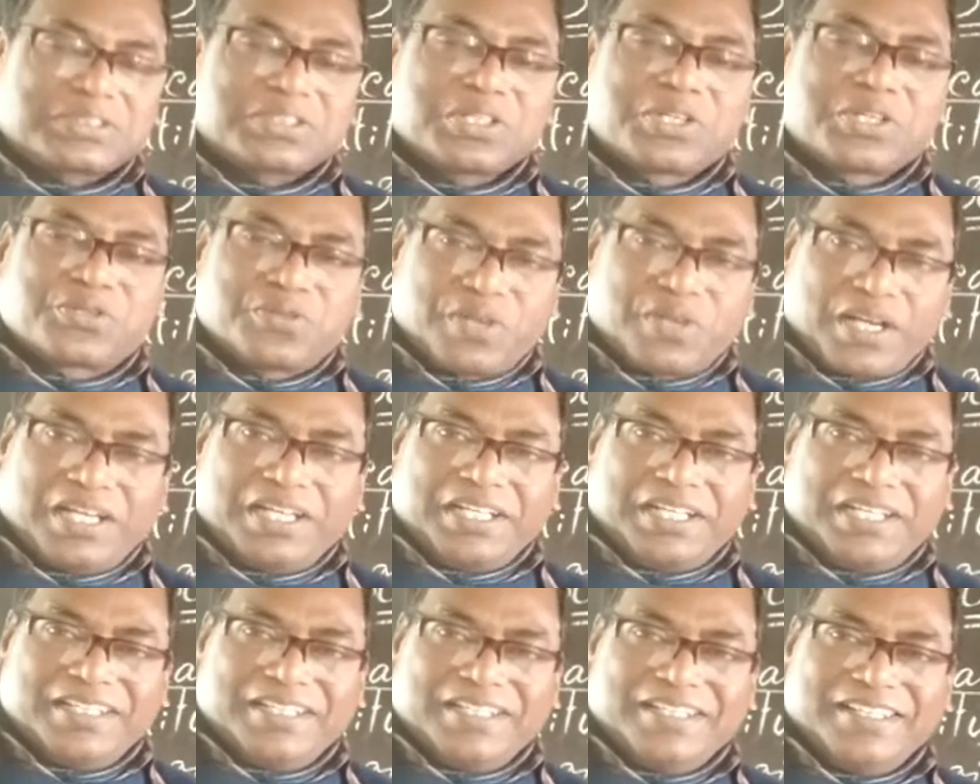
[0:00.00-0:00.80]

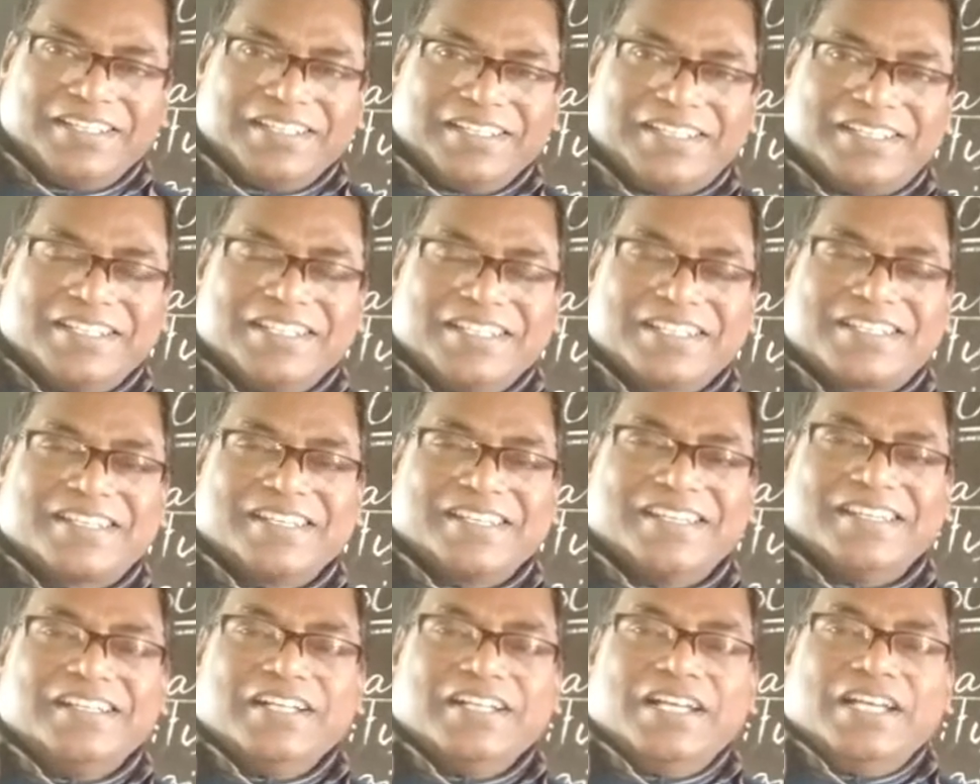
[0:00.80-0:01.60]
Surely it
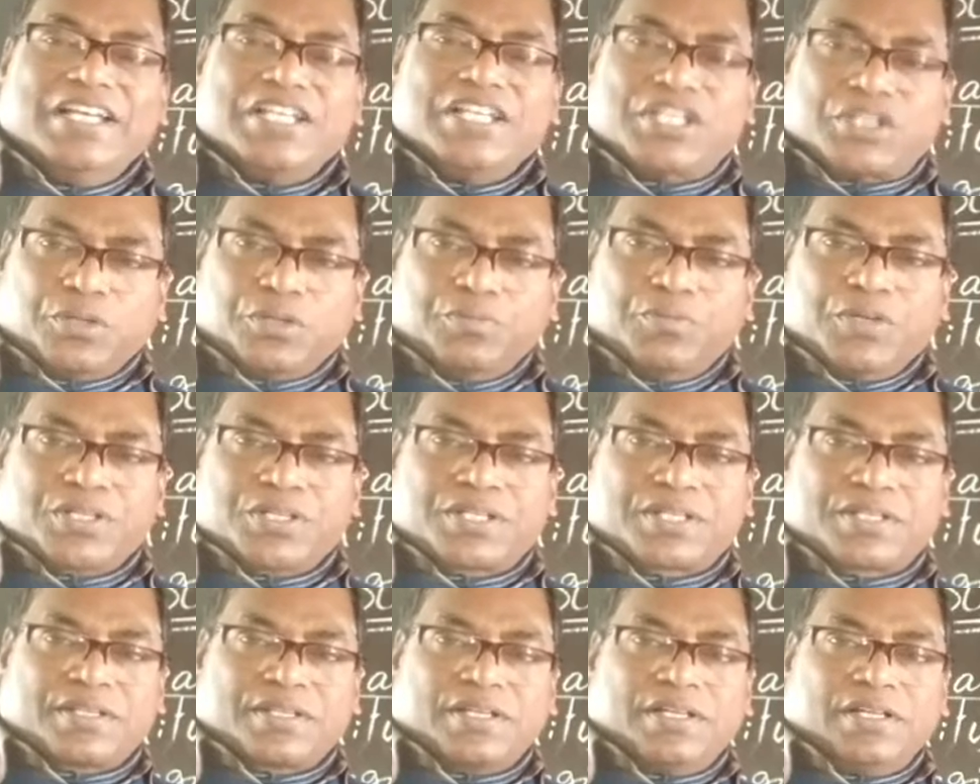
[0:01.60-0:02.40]
is
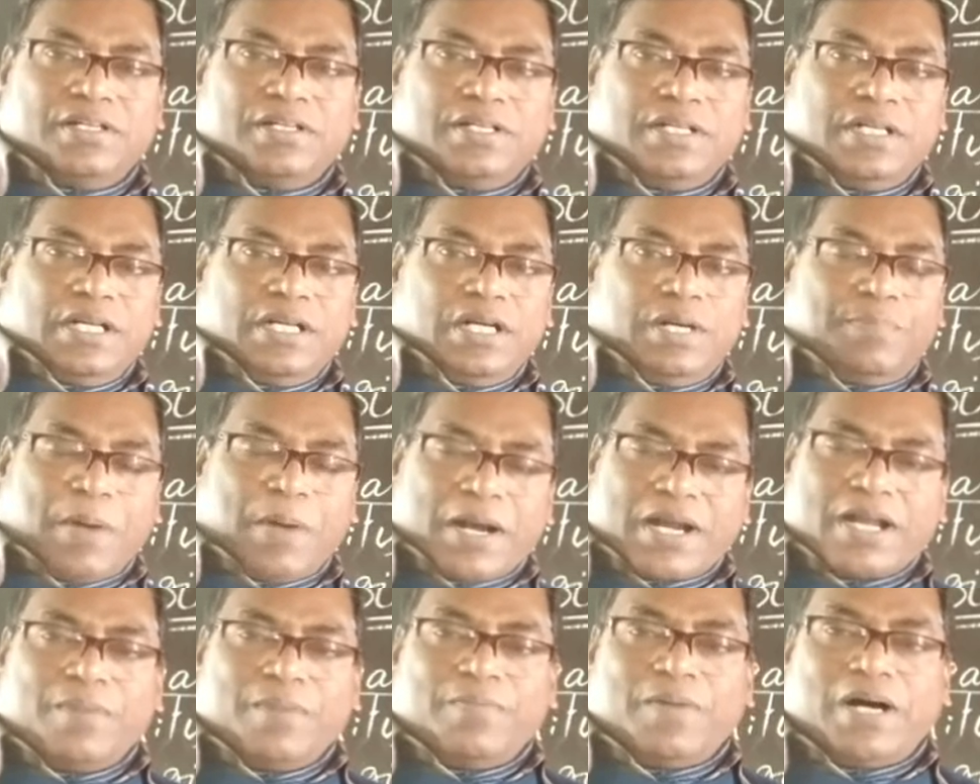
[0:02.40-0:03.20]
Isthmus
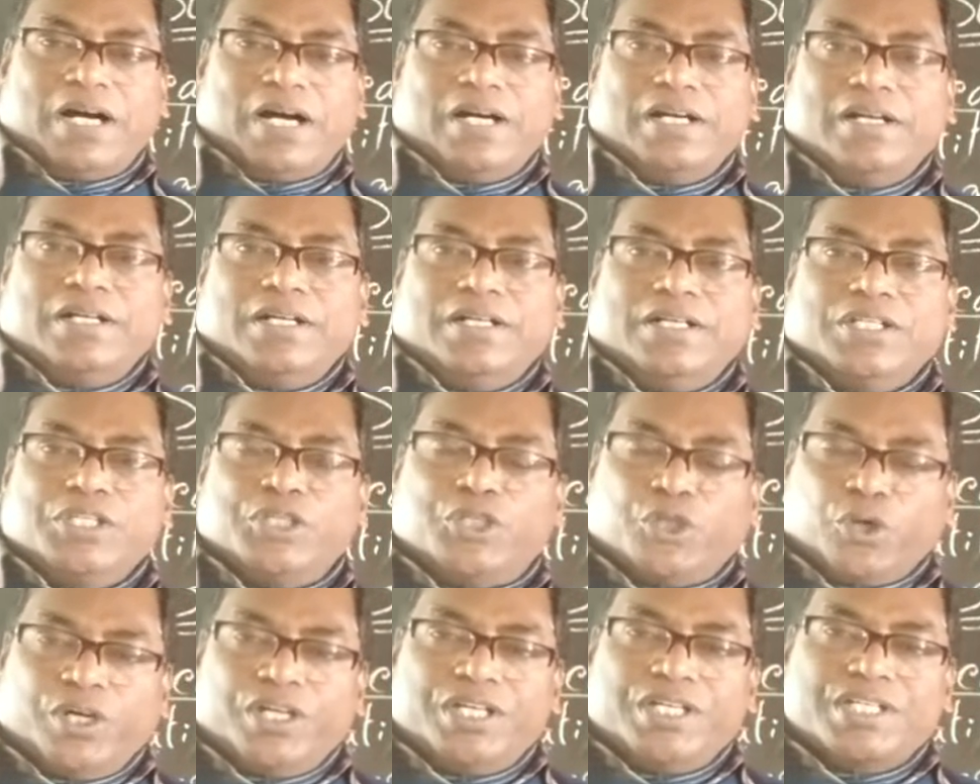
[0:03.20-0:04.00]

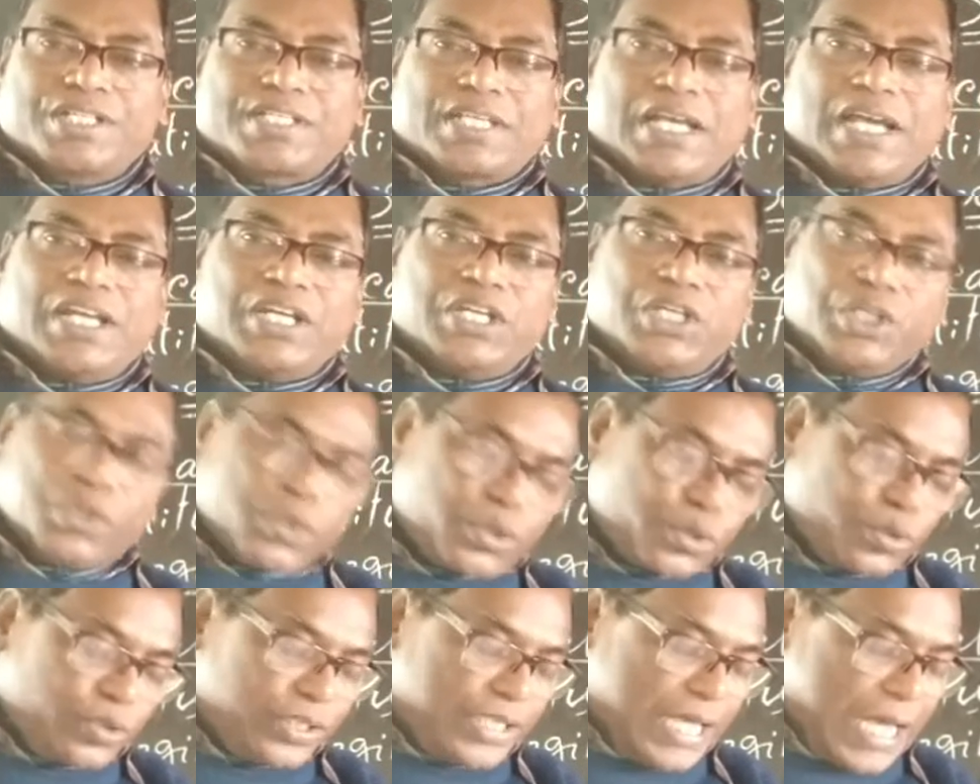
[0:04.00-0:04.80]
Panama joins, and
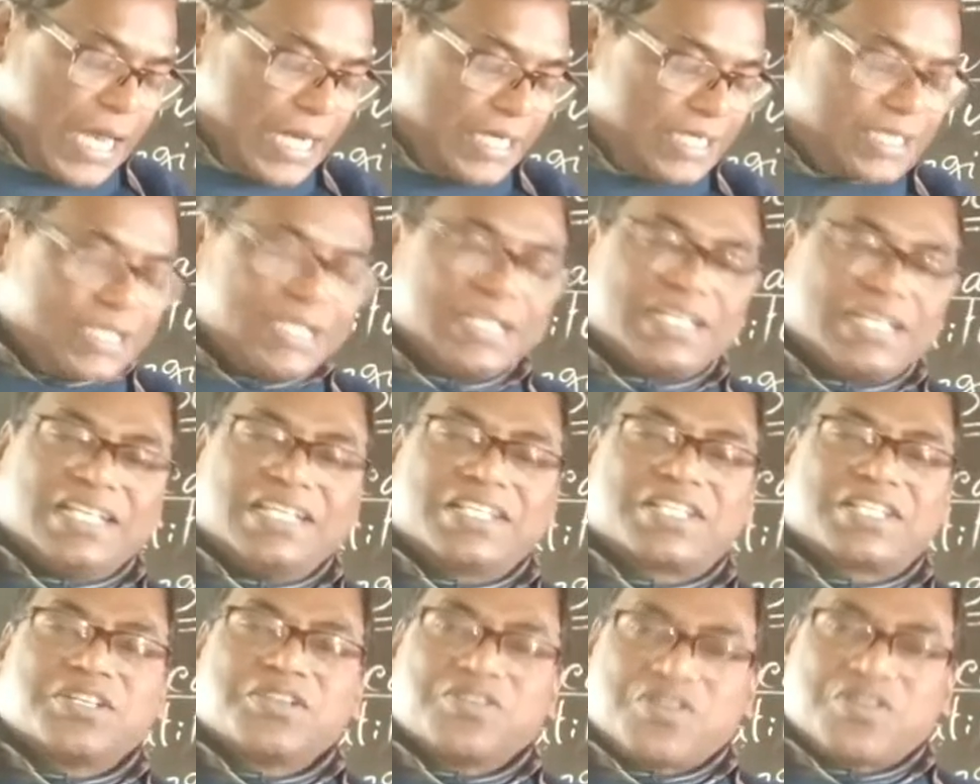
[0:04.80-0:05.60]
due to that it
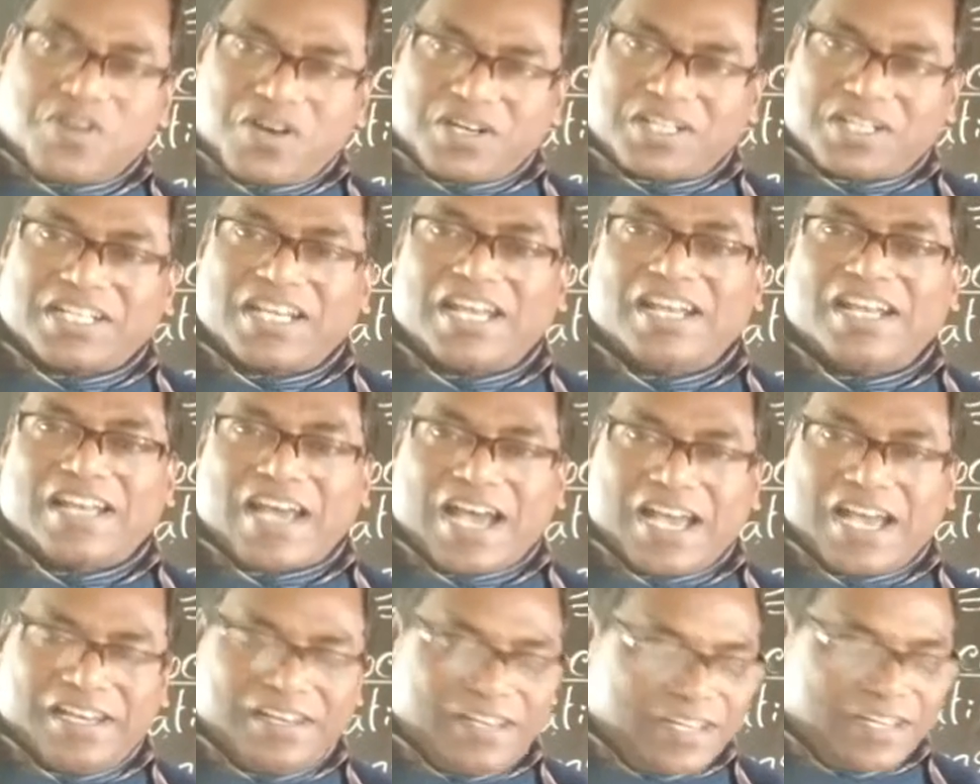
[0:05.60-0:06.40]
is not
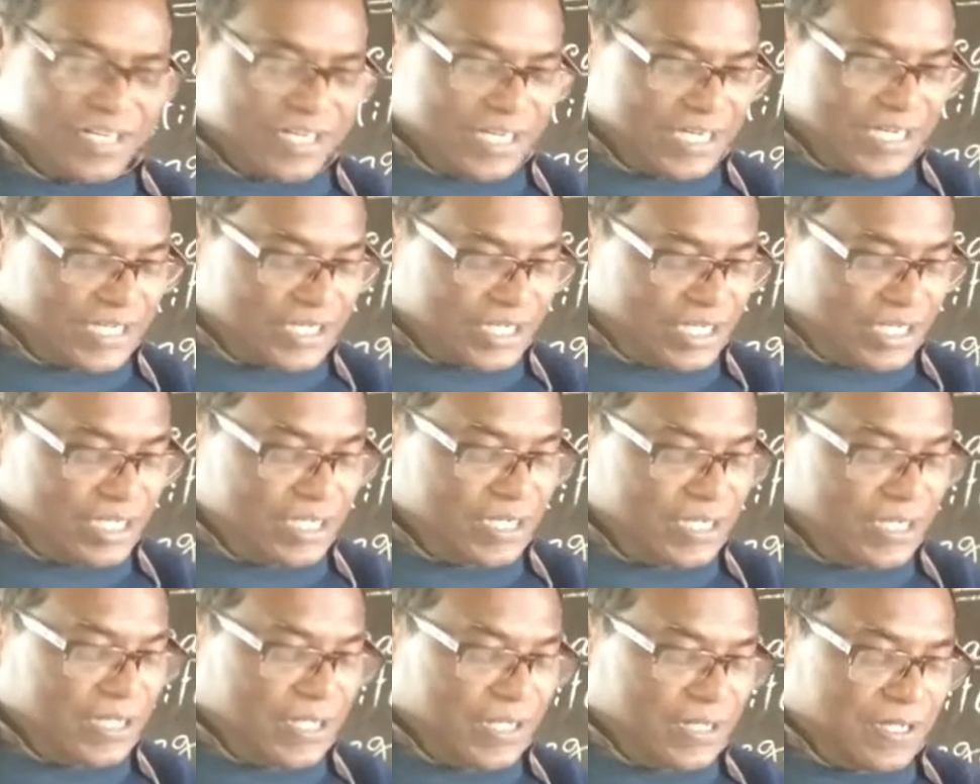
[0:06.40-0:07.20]
an island
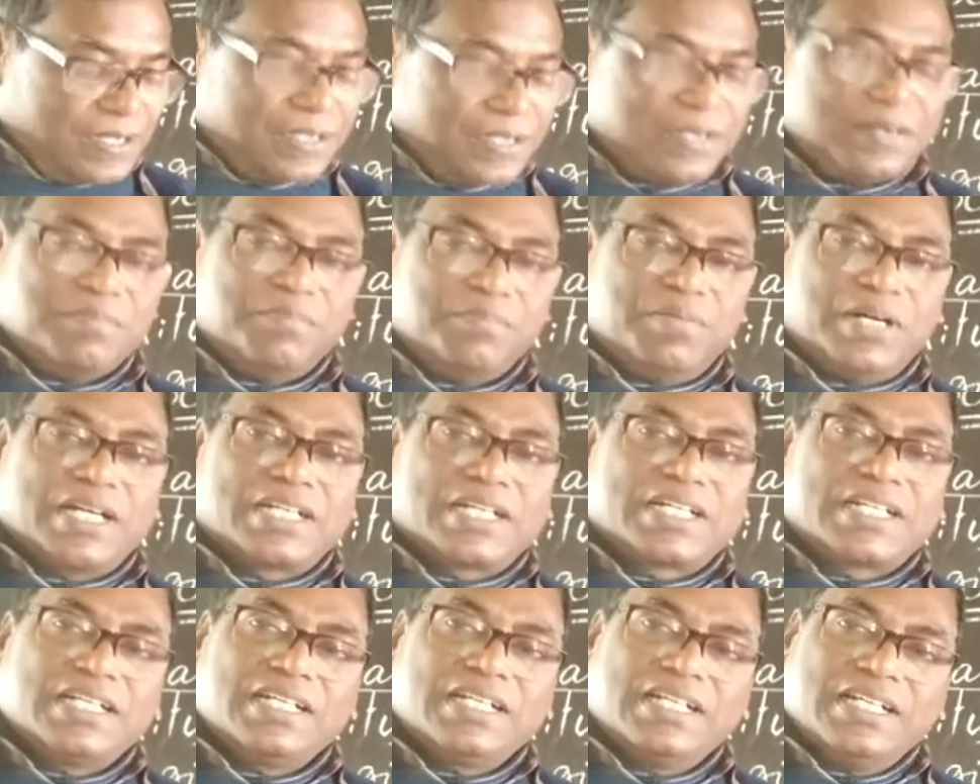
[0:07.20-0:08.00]
country,
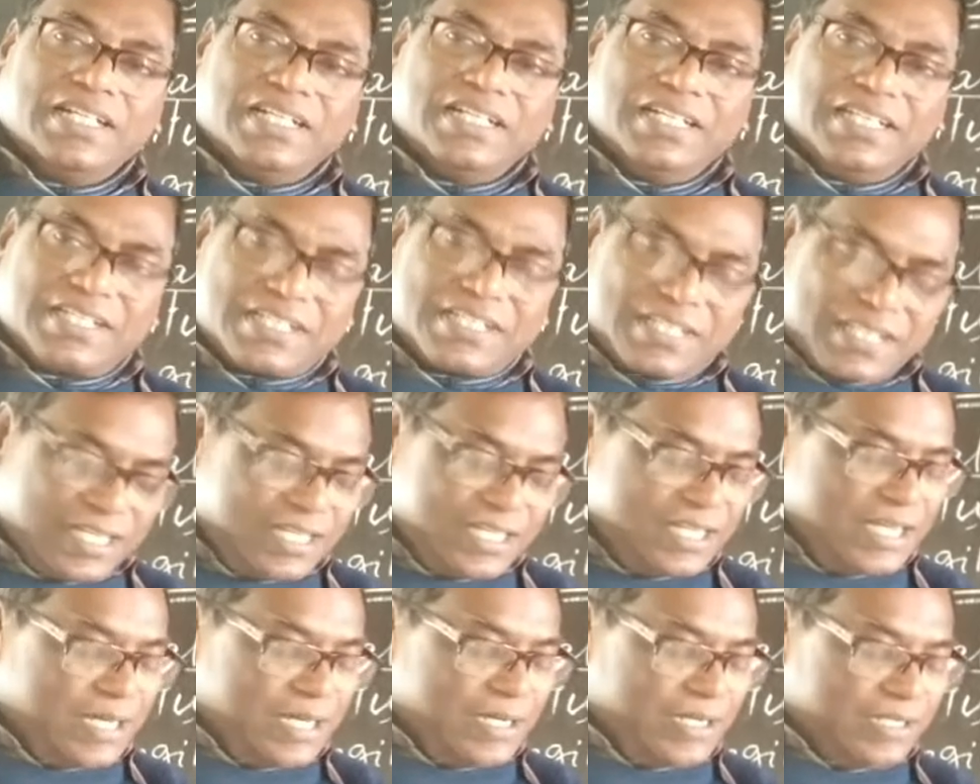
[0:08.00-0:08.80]
but
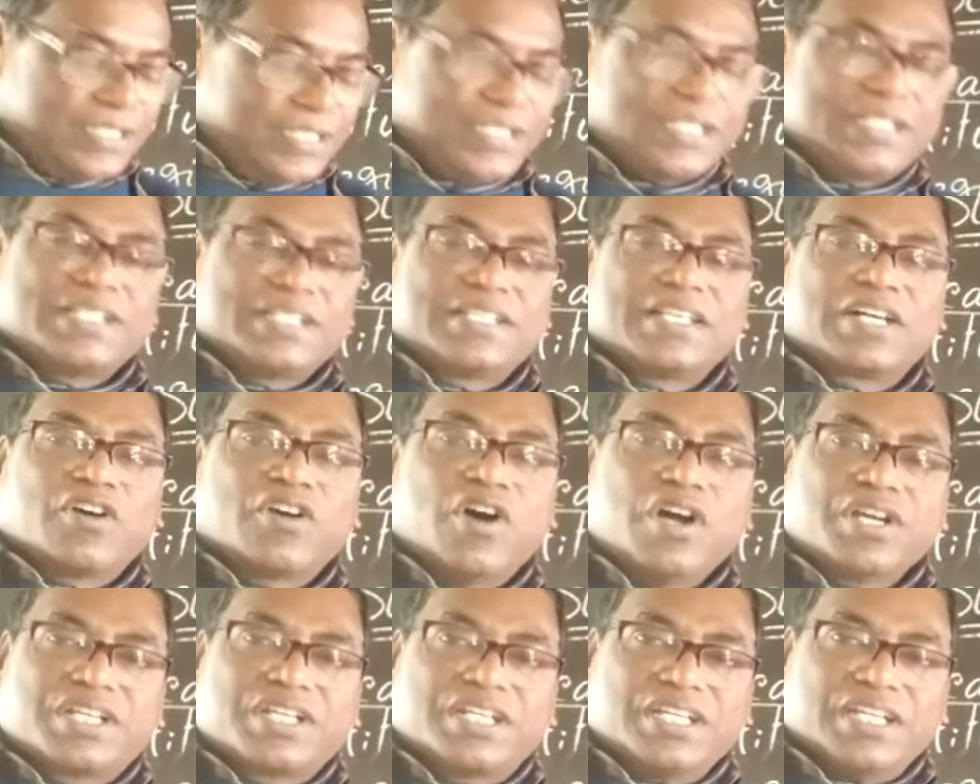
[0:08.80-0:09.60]
it is a
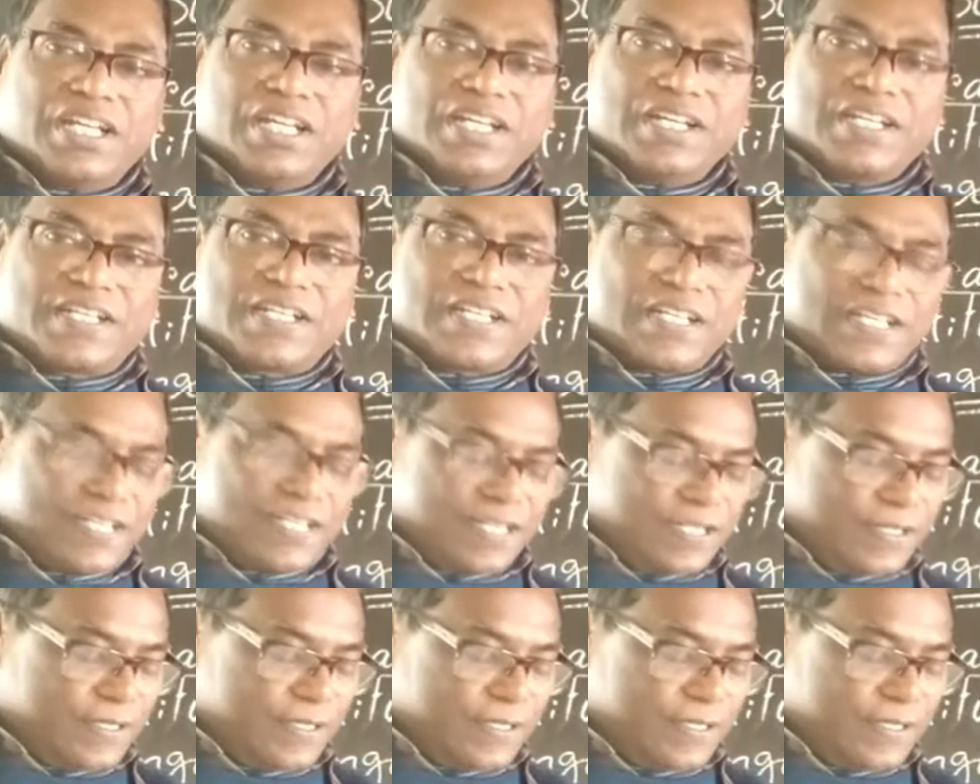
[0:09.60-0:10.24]
continent.